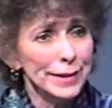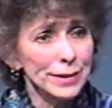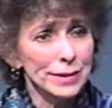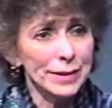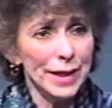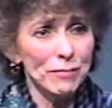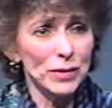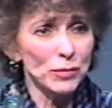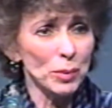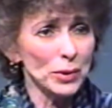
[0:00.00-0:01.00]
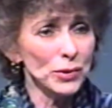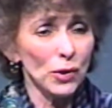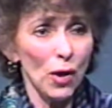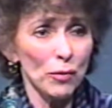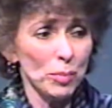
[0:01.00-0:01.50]
to save this person,
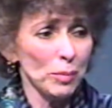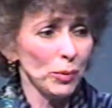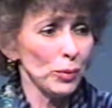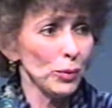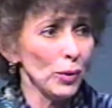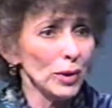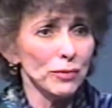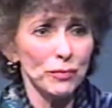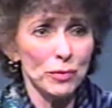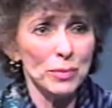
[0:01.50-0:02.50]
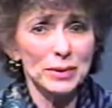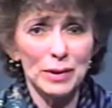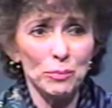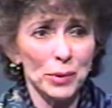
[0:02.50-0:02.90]
to all the people who looked for the missing